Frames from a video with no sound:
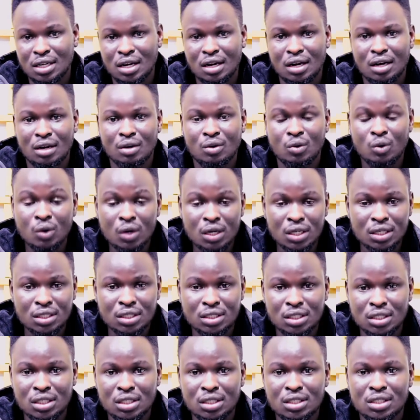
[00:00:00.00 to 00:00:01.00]
a
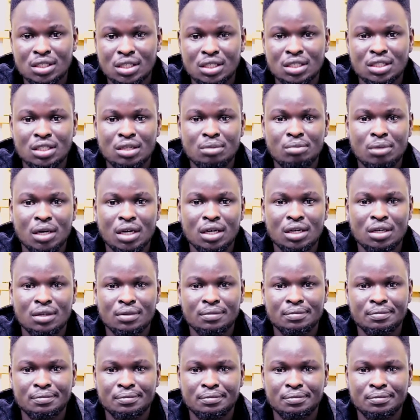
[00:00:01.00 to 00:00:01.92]
quality center back.